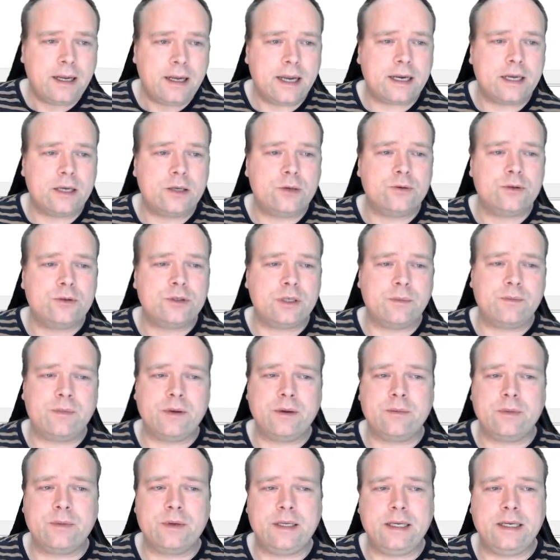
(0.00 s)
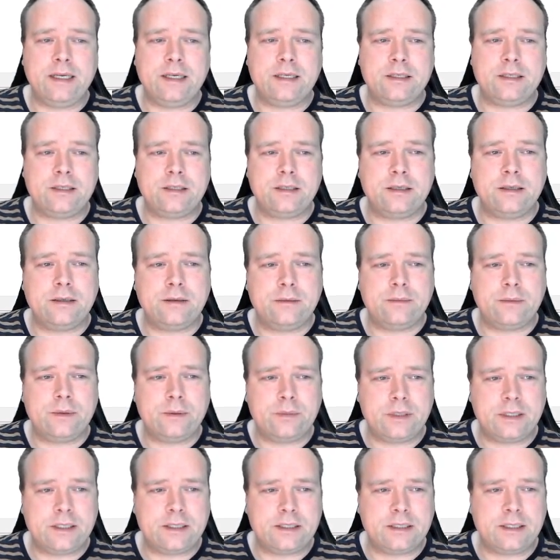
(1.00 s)
I can do something with these
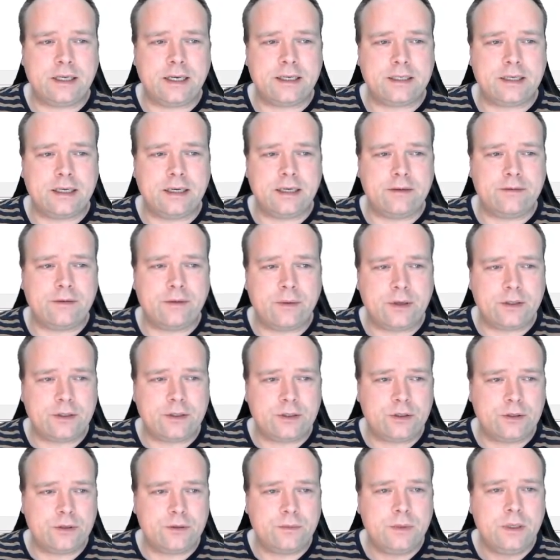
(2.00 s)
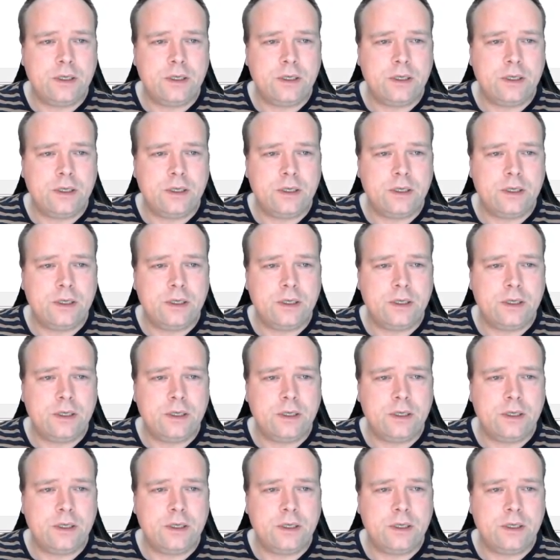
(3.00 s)
with the selection if I want to.